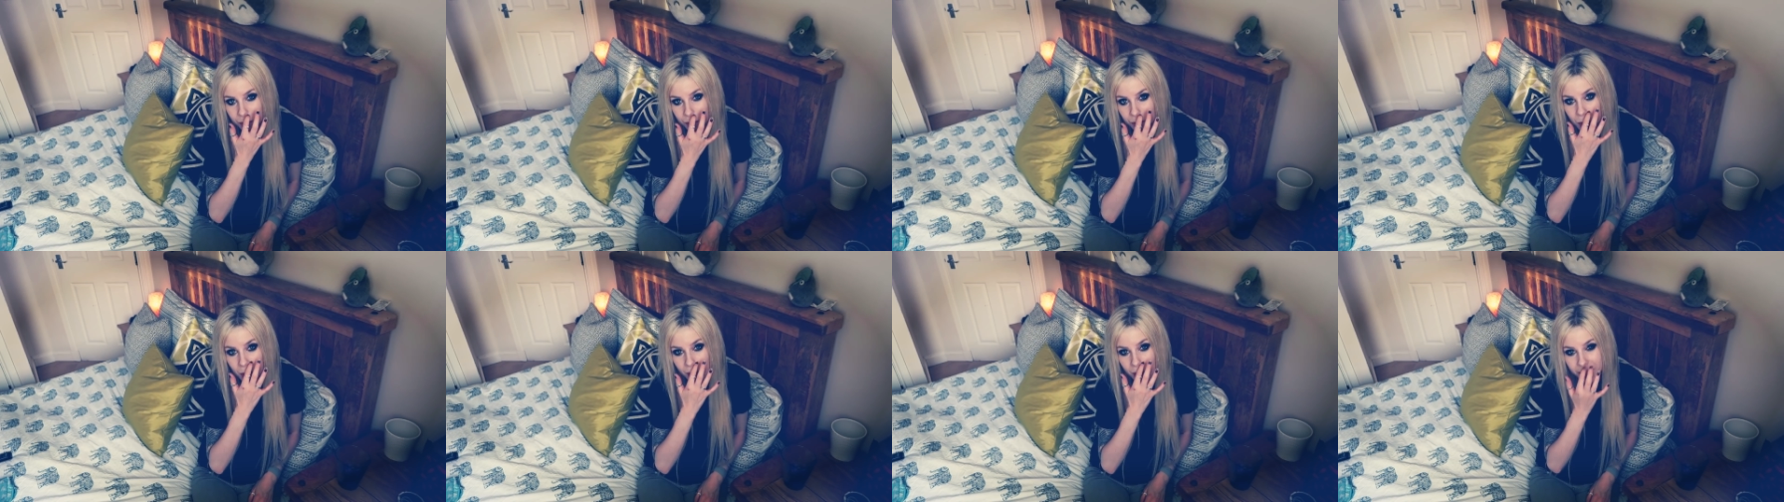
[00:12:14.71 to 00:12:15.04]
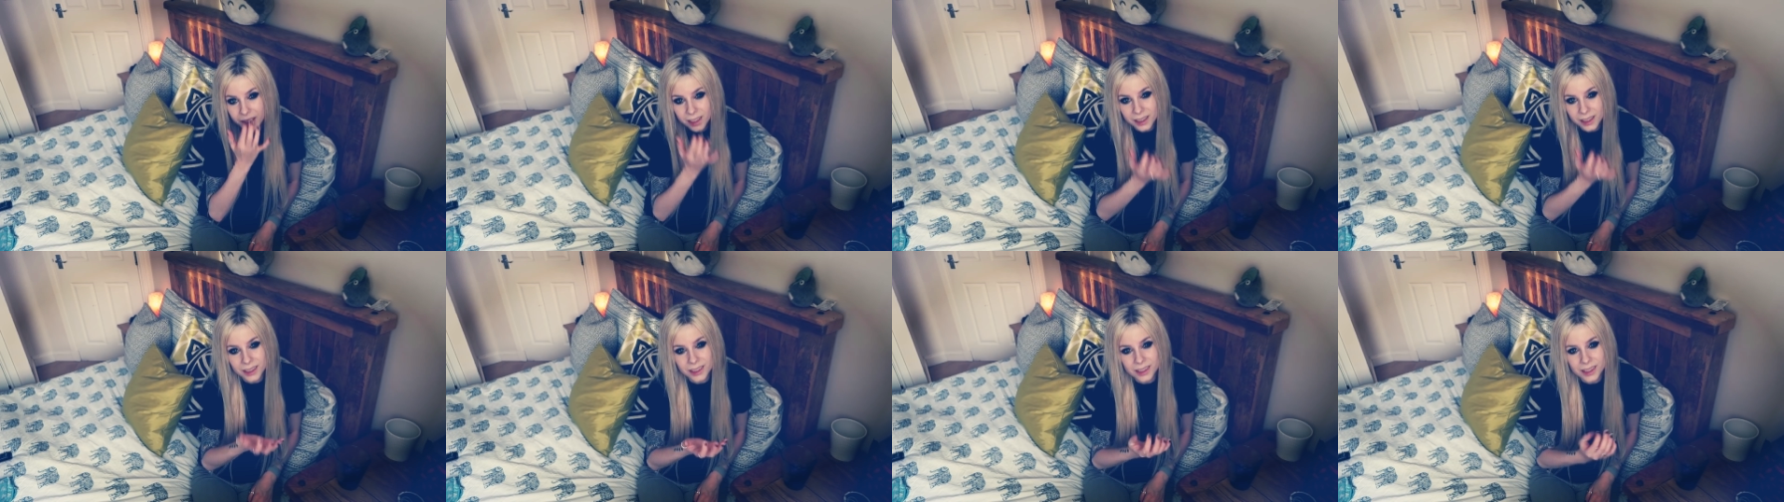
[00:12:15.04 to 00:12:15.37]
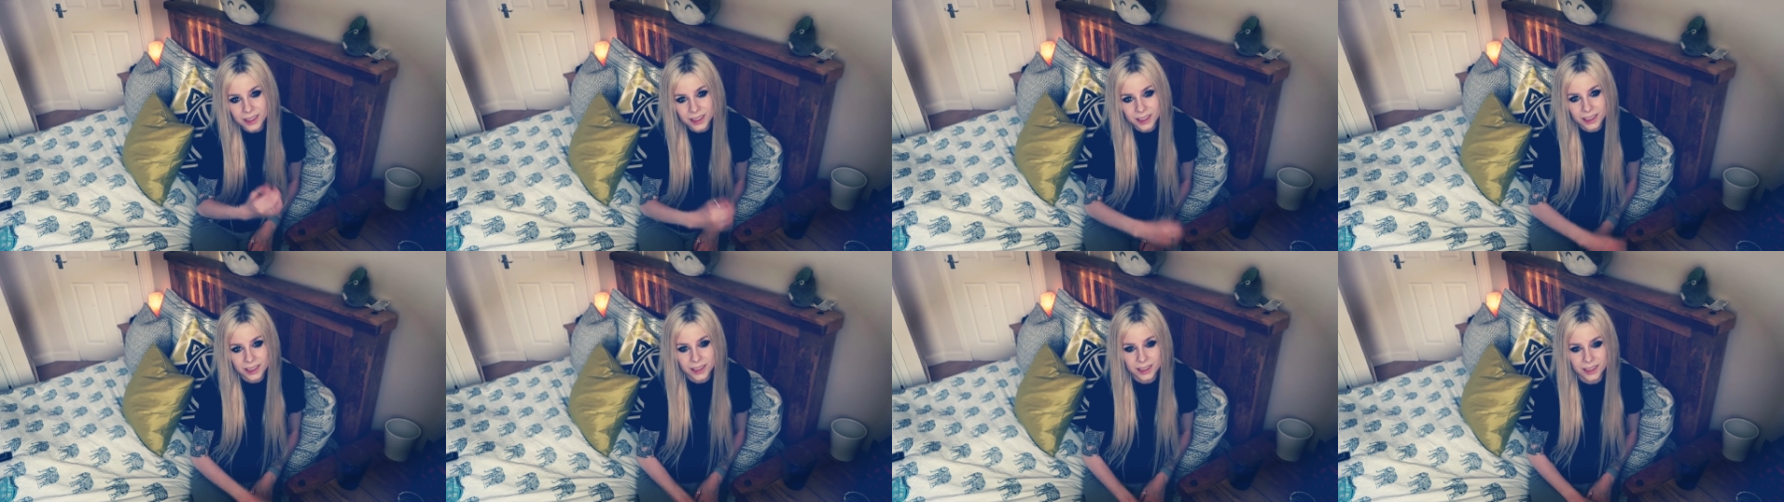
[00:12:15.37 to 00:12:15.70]
quite
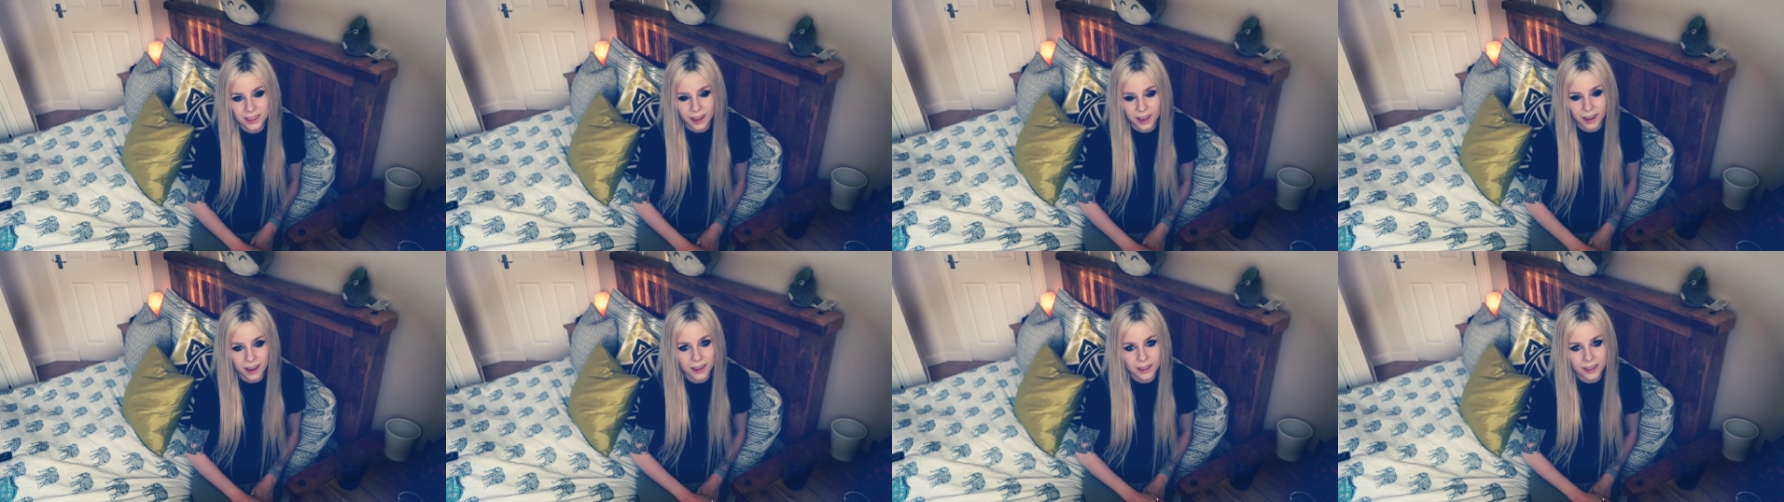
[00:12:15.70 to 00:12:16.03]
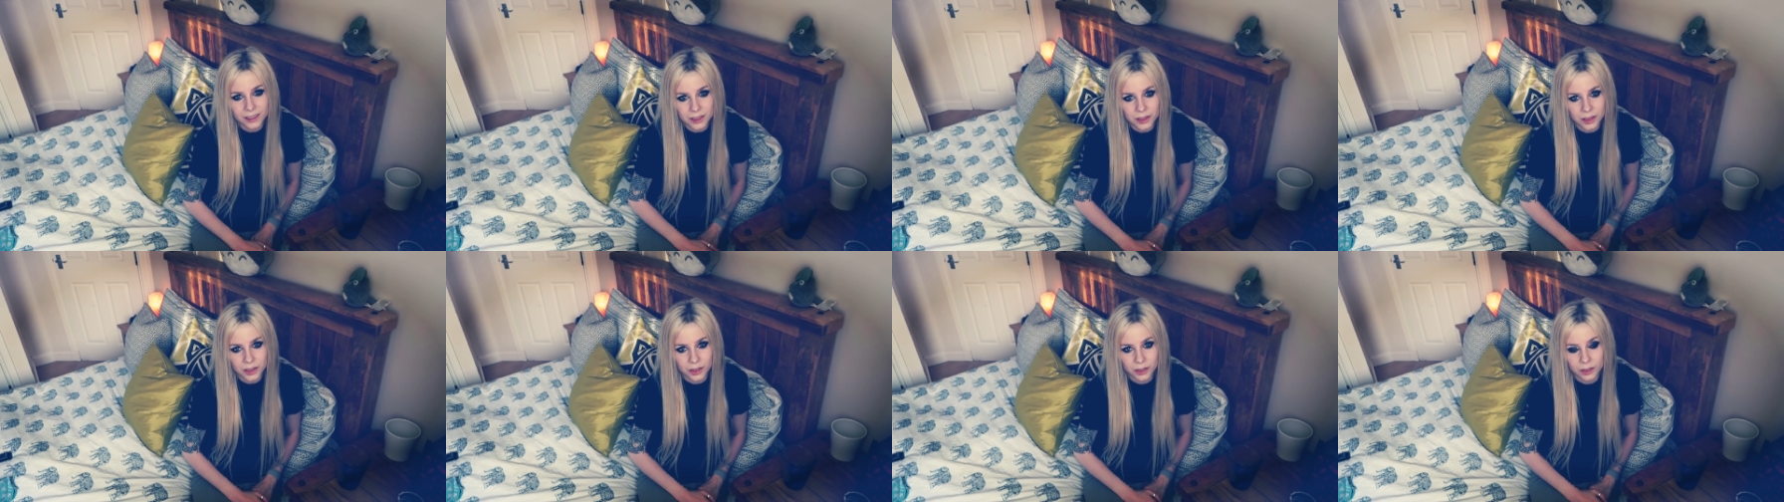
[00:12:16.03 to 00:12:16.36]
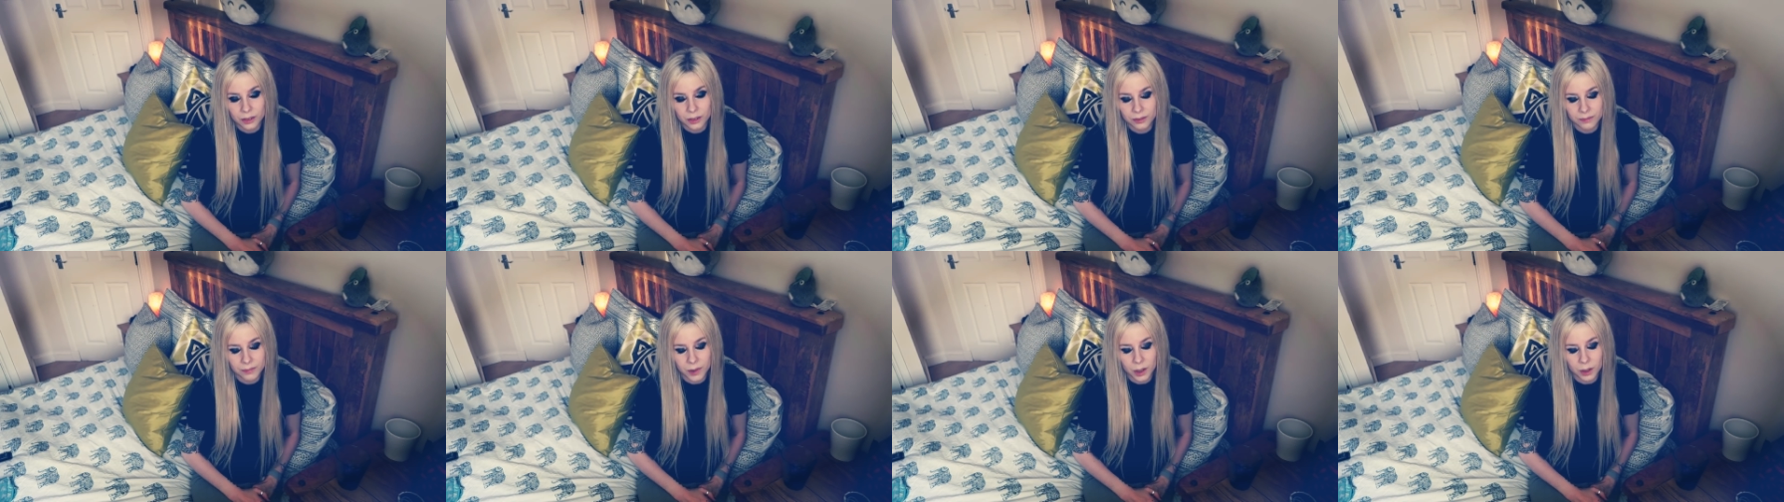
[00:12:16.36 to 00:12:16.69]
easily scared,
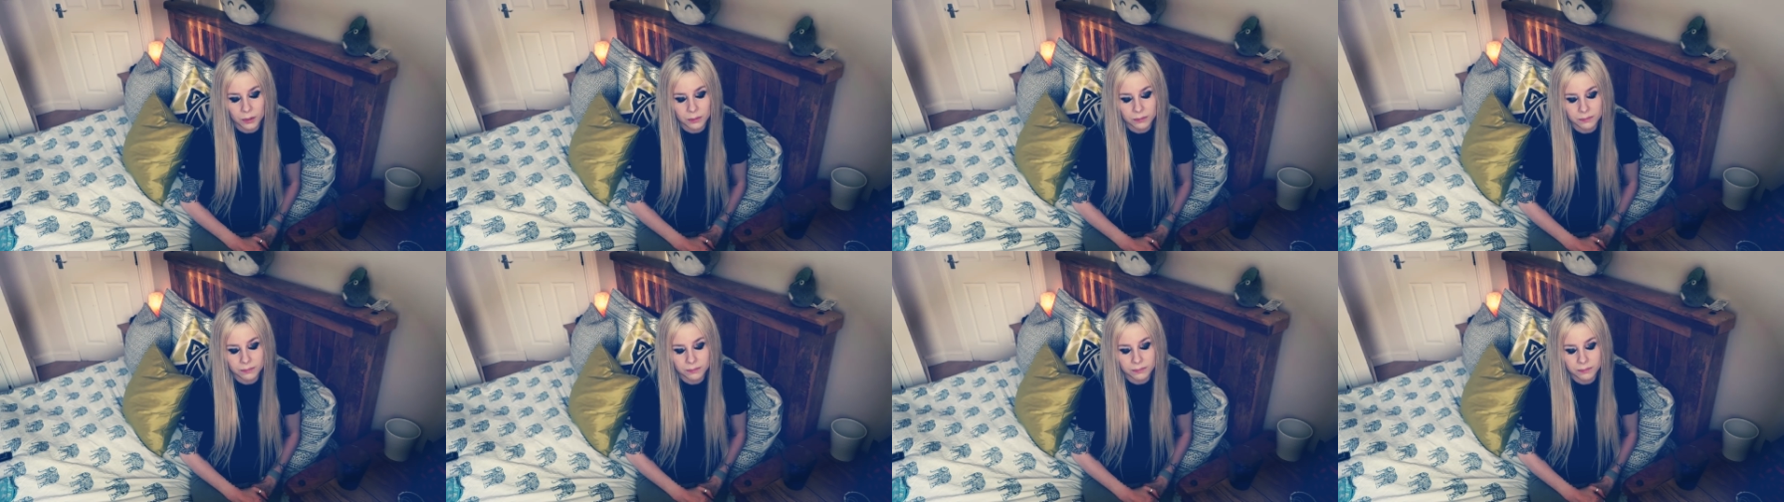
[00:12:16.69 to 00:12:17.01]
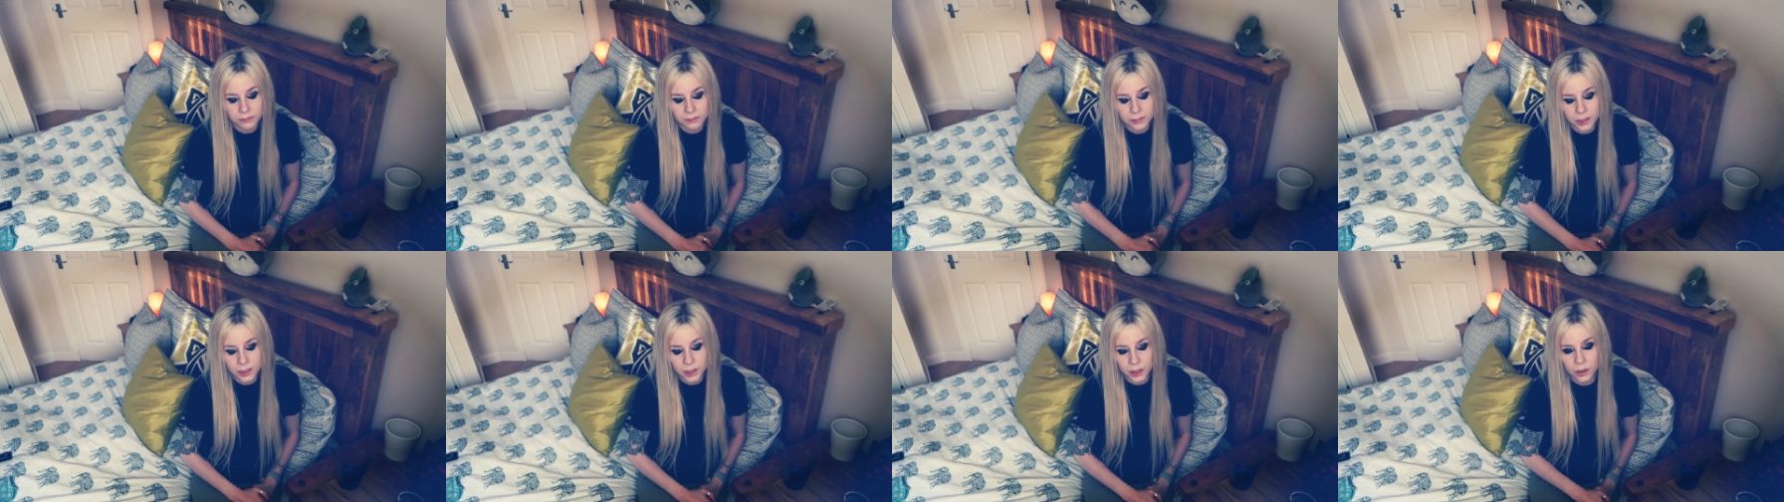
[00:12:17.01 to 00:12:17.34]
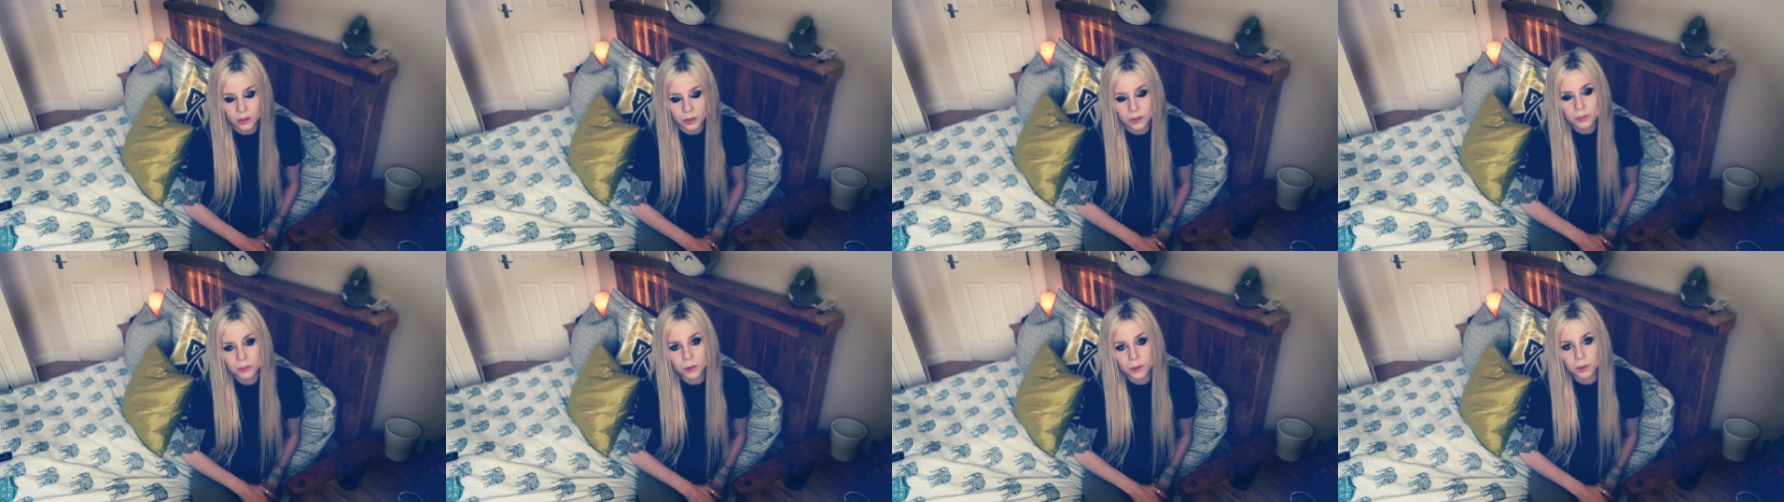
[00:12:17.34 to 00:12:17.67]
so
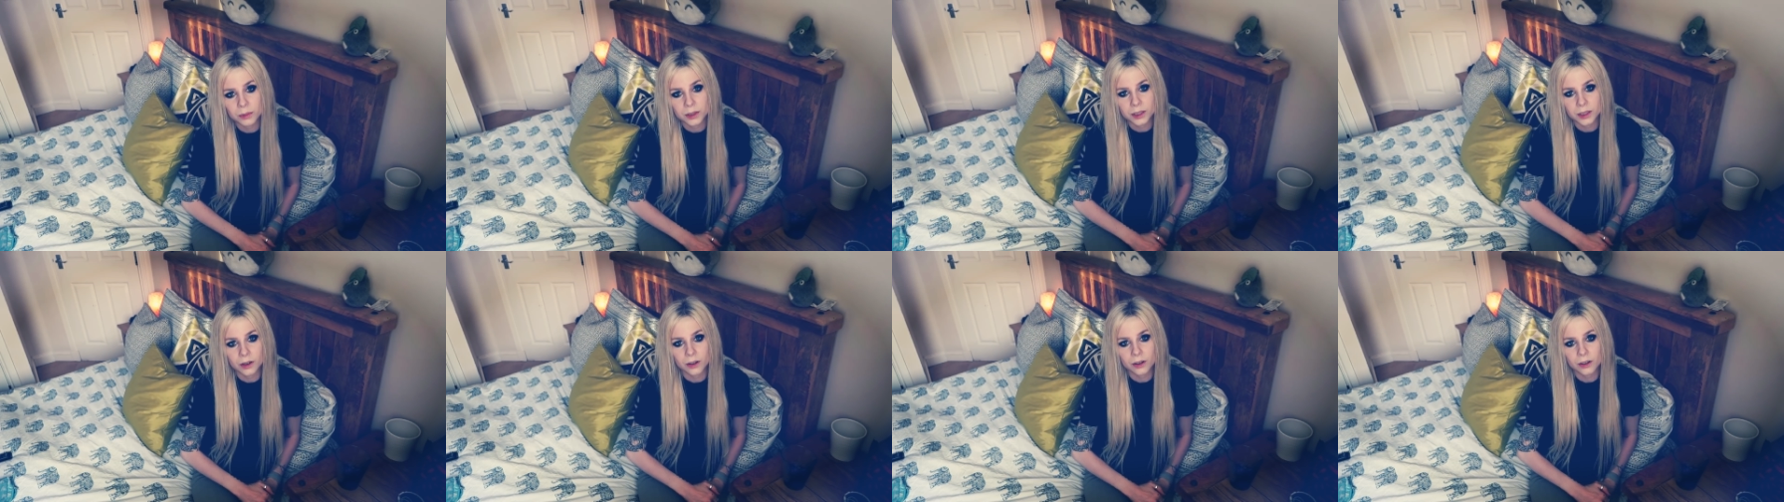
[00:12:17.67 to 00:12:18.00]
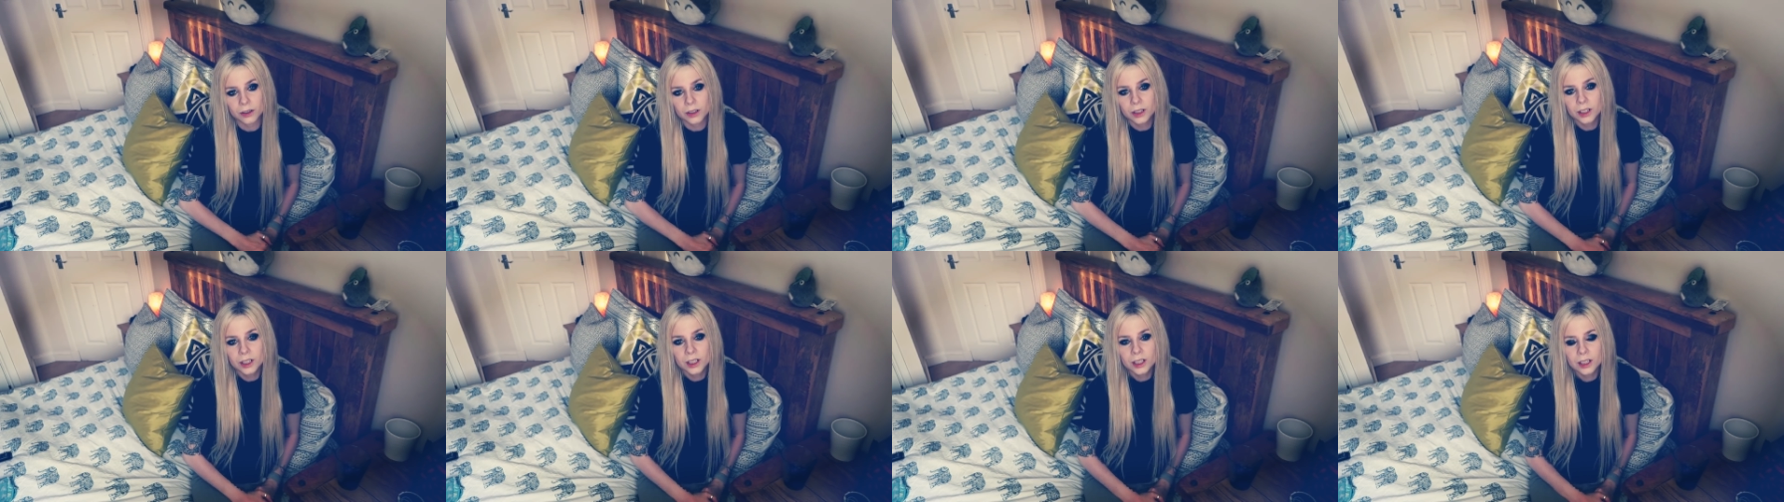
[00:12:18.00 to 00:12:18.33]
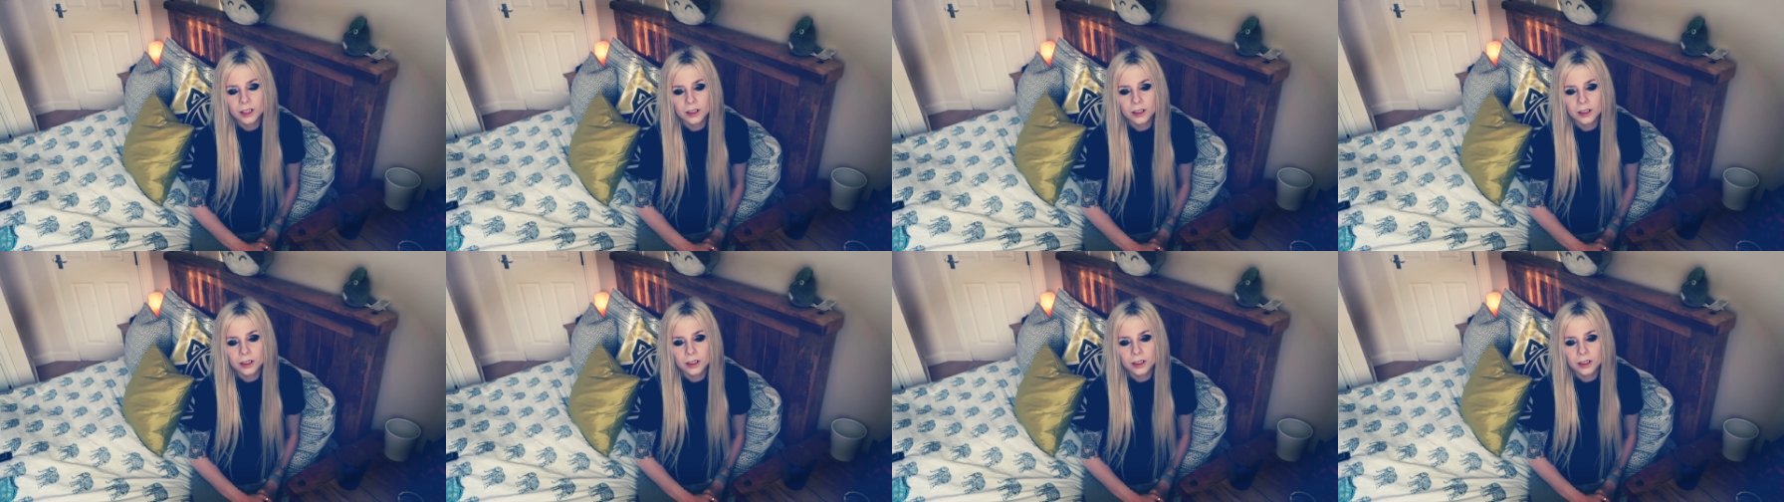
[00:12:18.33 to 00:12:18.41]
it's probably not.